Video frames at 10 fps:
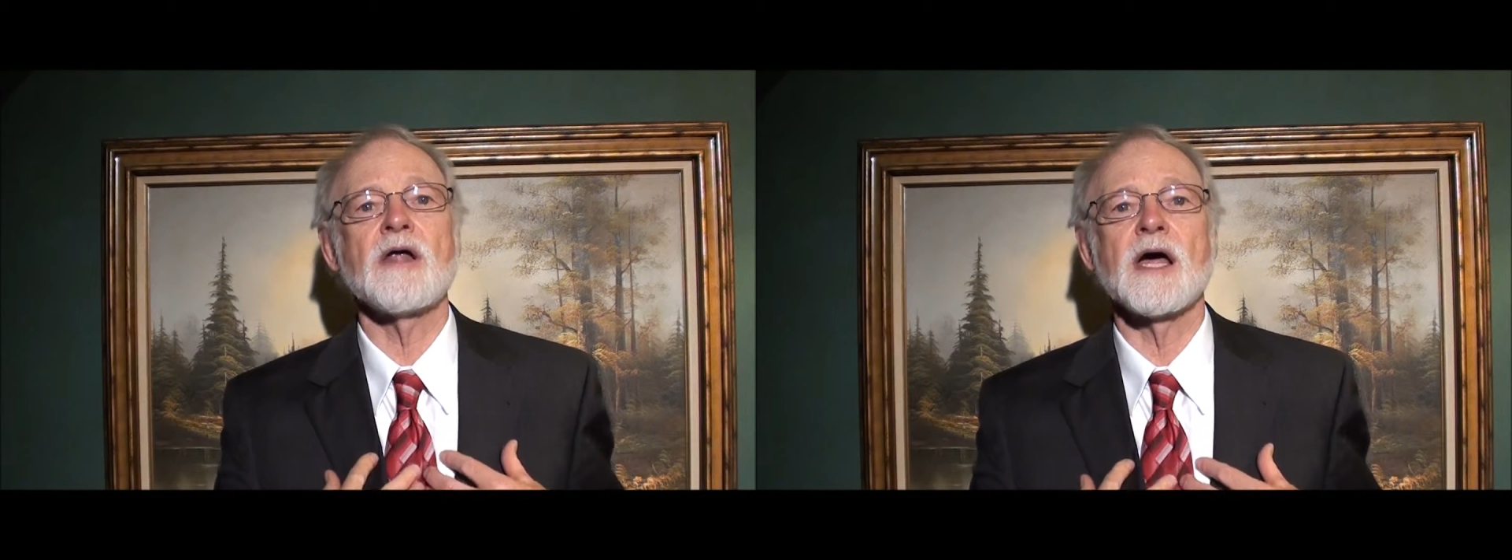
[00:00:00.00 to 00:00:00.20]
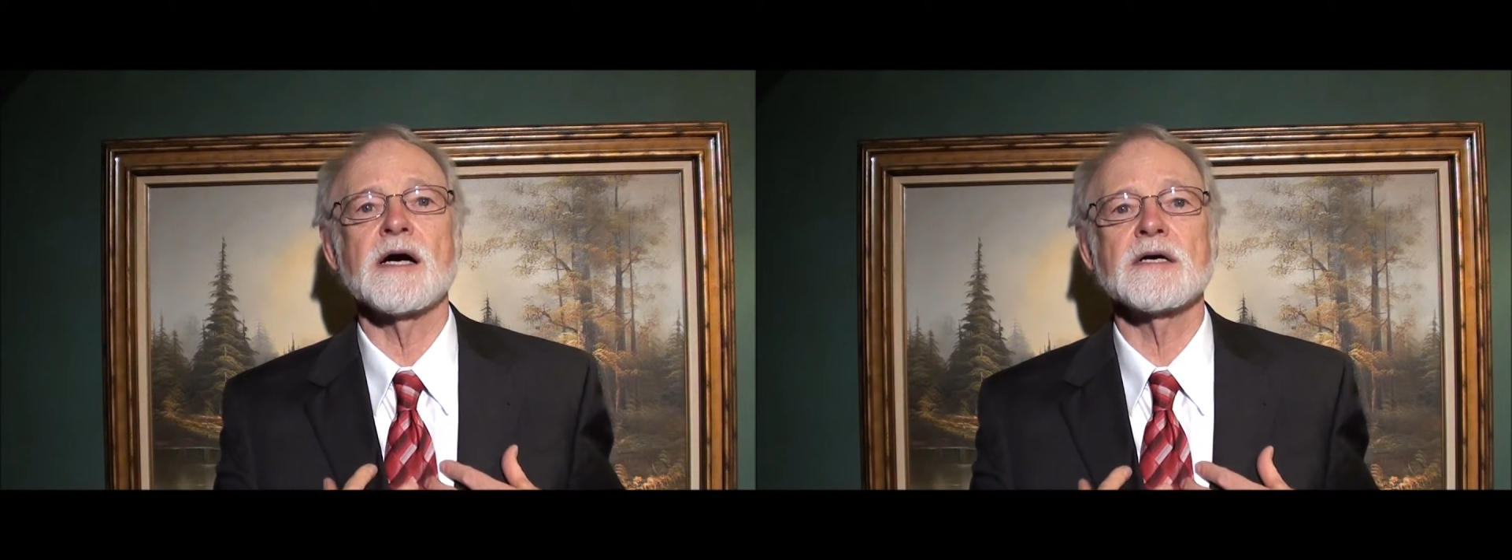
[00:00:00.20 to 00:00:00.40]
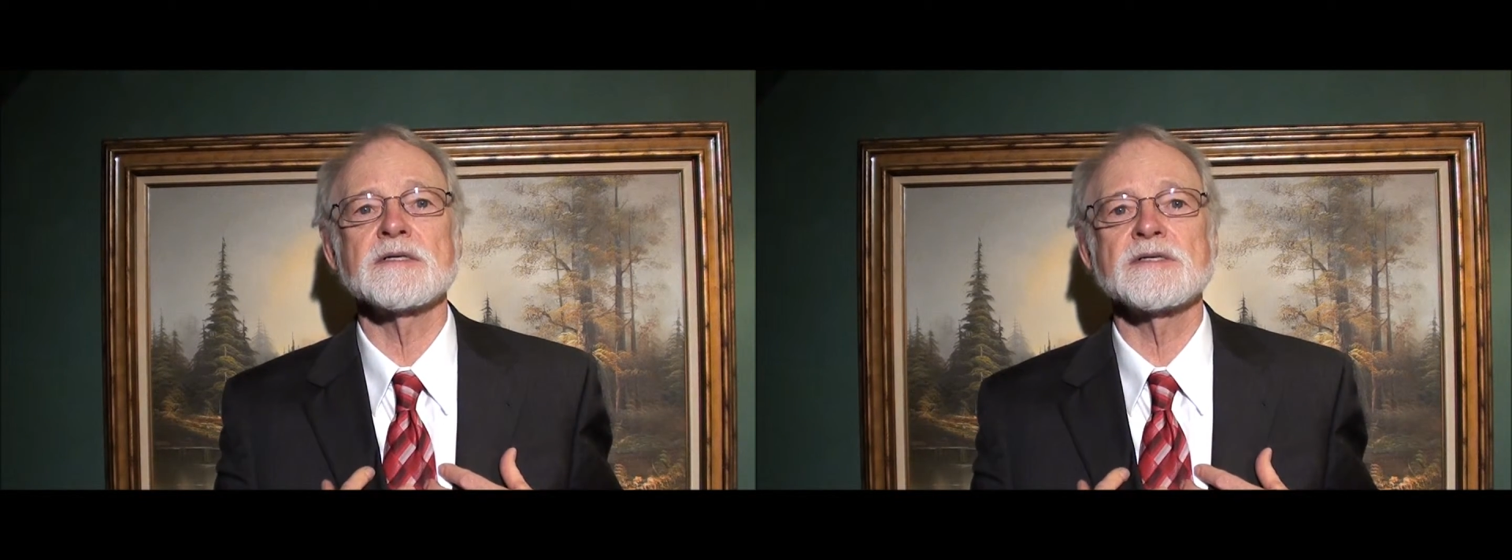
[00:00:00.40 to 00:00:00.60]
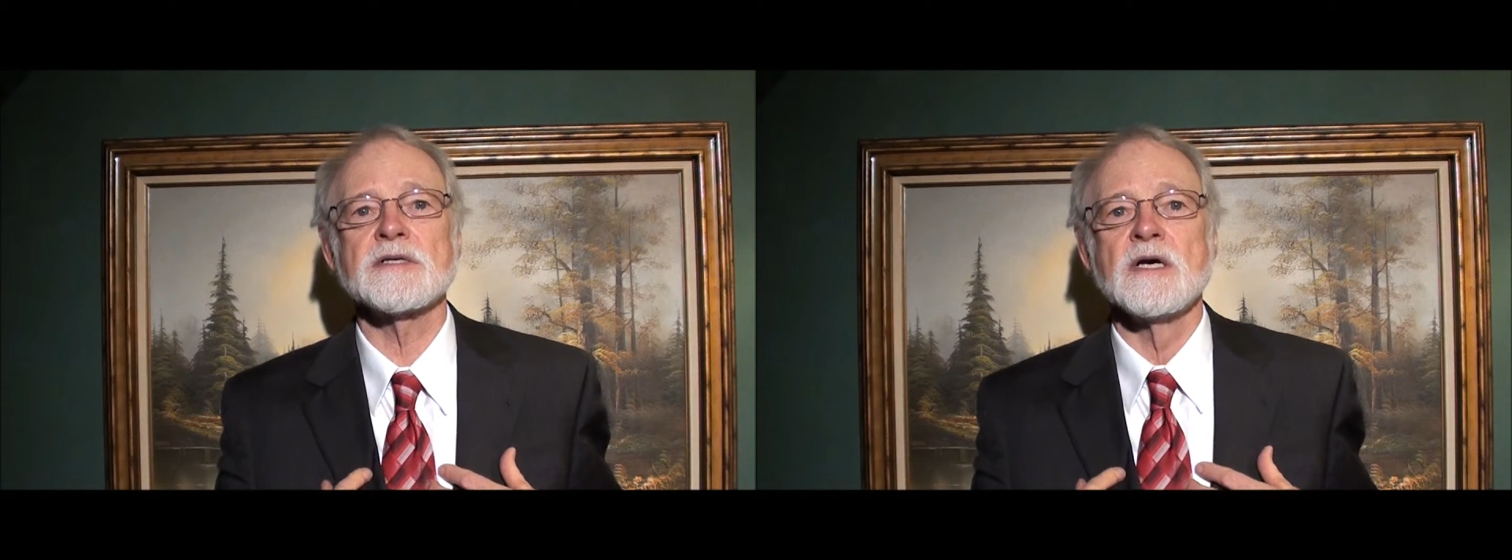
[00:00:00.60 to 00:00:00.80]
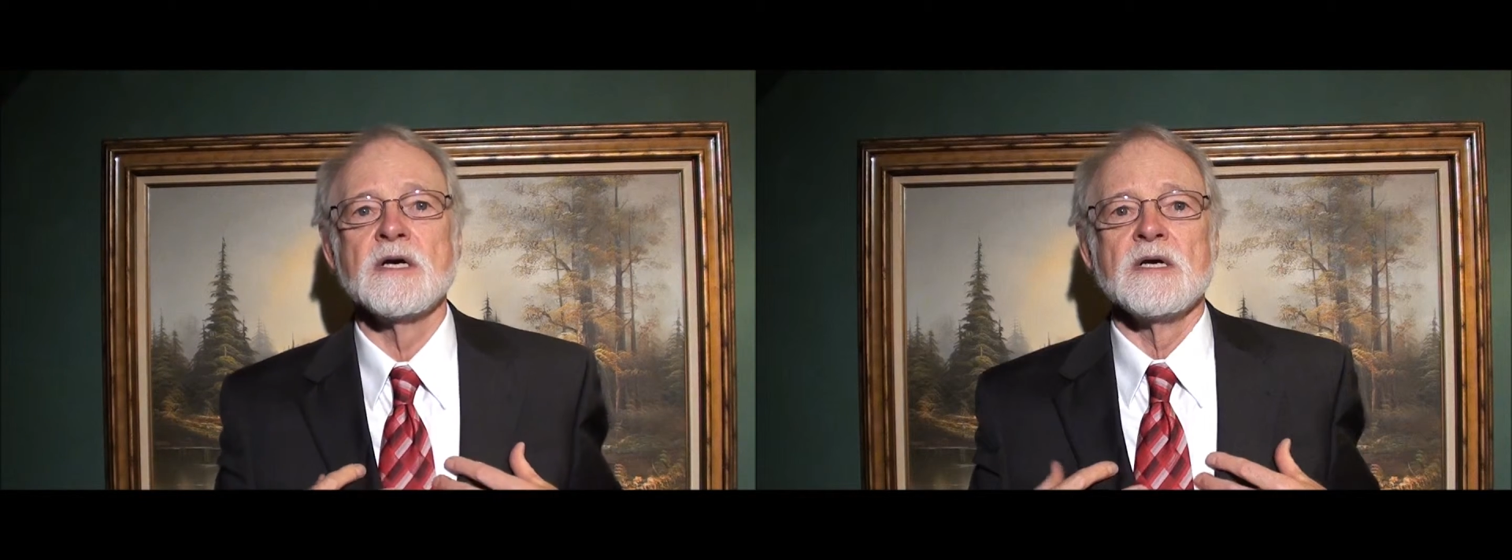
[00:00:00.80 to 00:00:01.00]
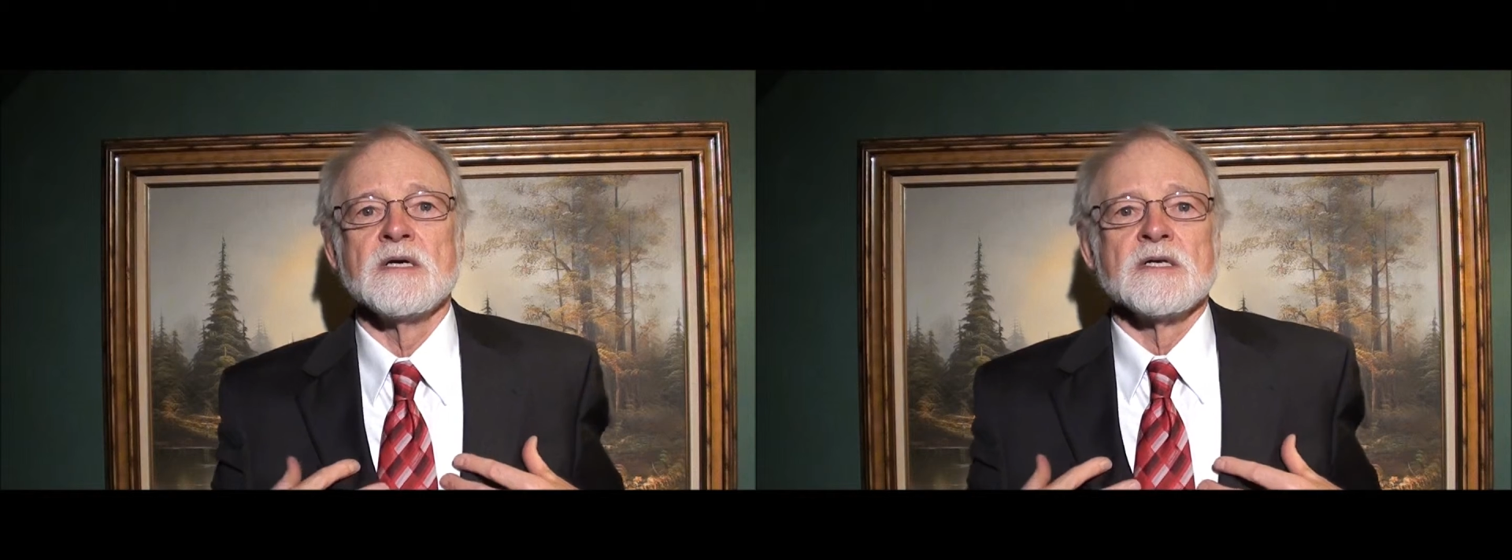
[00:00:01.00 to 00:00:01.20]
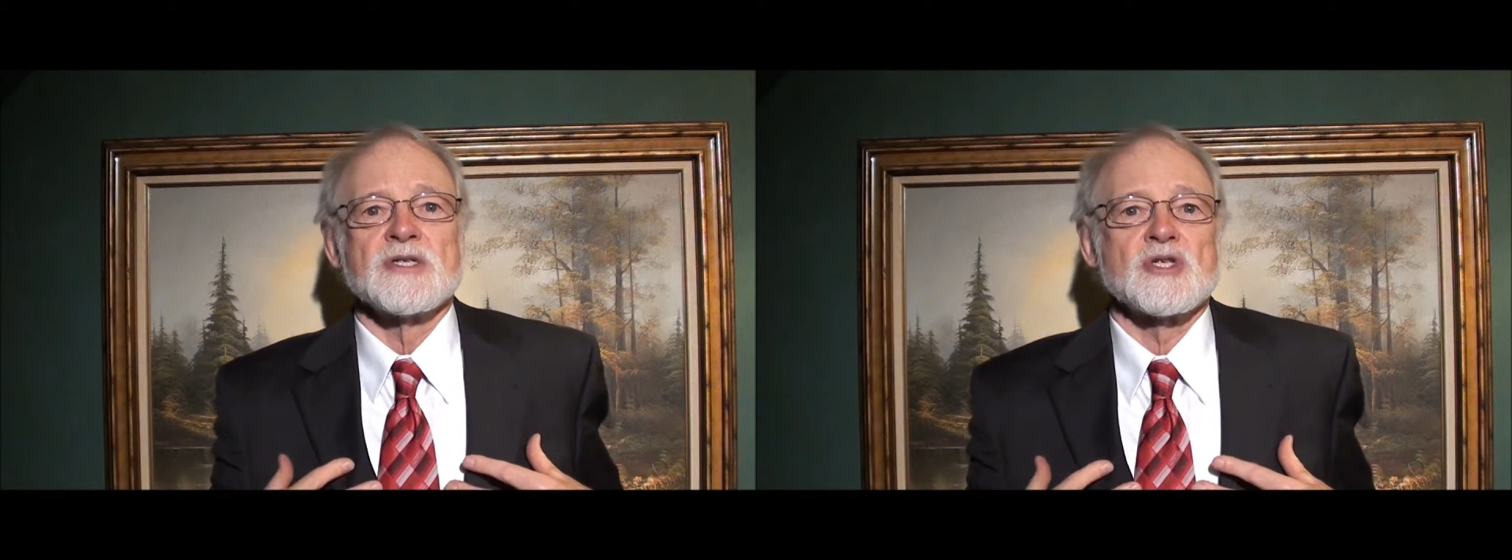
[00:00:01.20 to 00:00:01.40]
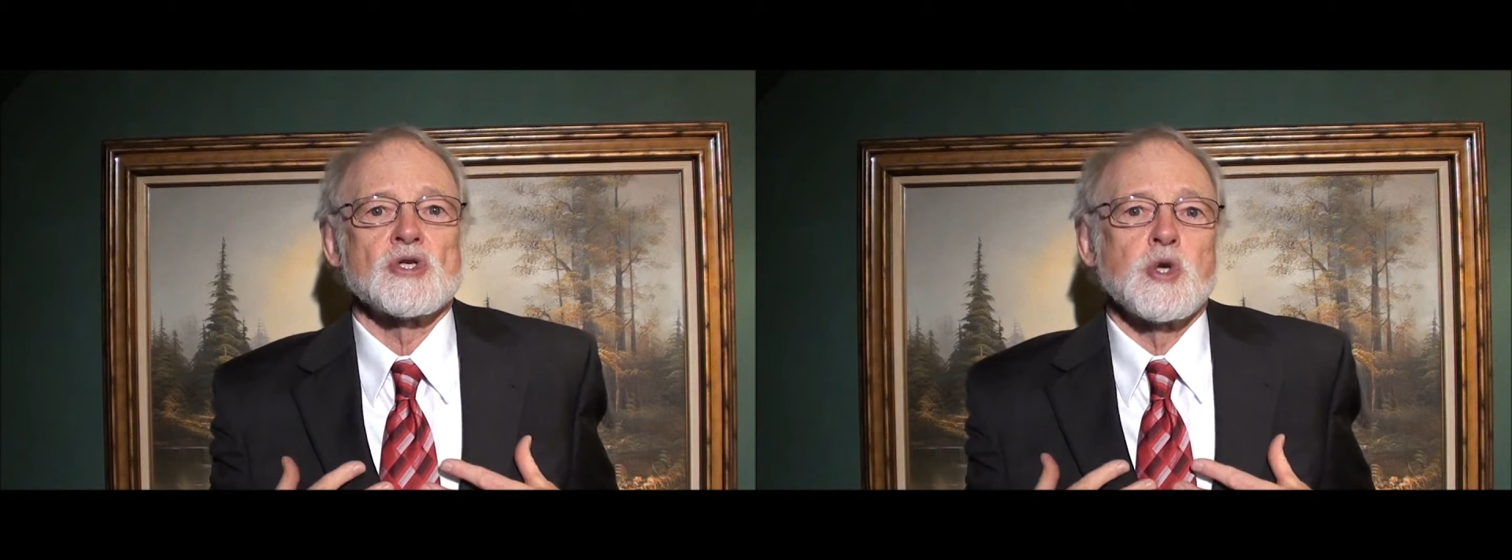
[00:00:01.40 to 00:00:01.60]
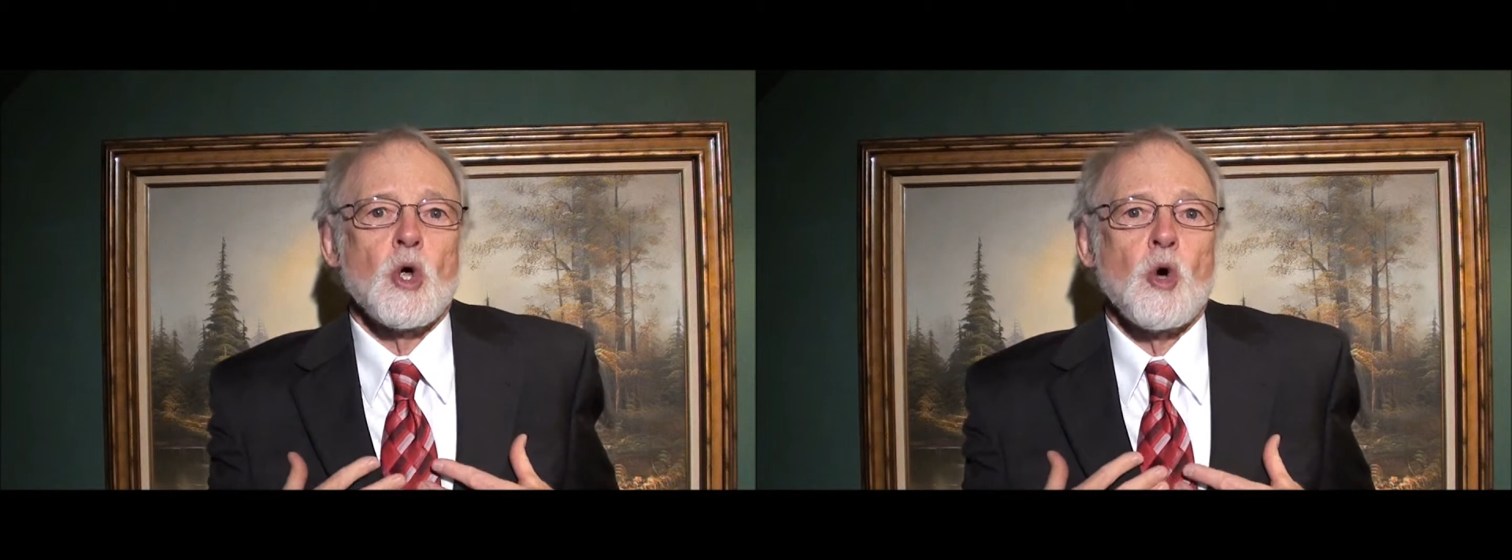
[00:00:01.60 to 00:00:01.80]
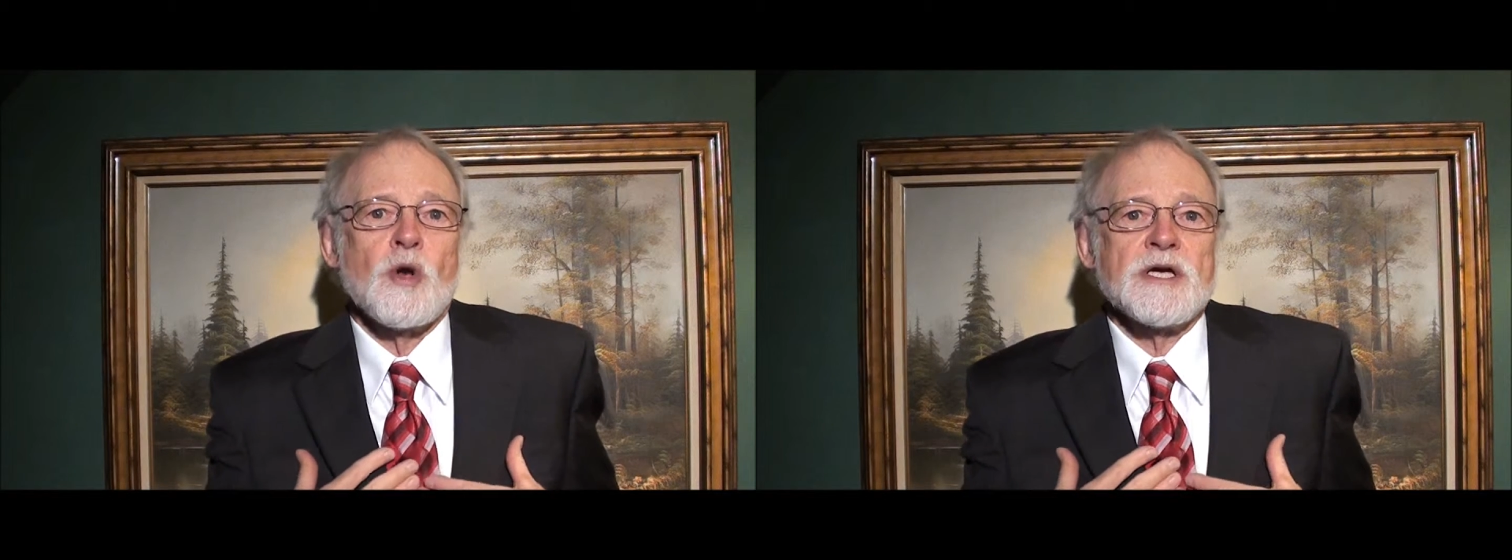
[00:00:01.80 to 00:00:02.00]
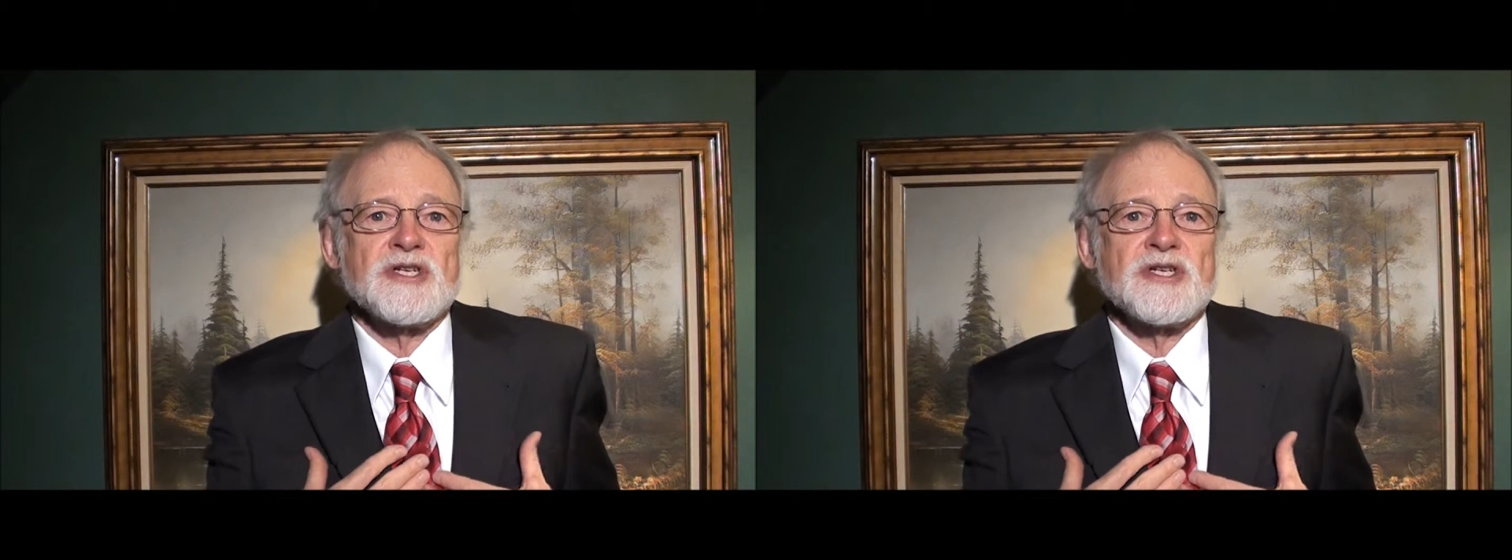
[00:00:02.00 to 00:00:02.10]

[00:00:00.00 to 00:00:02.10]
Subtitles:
lungs and slowly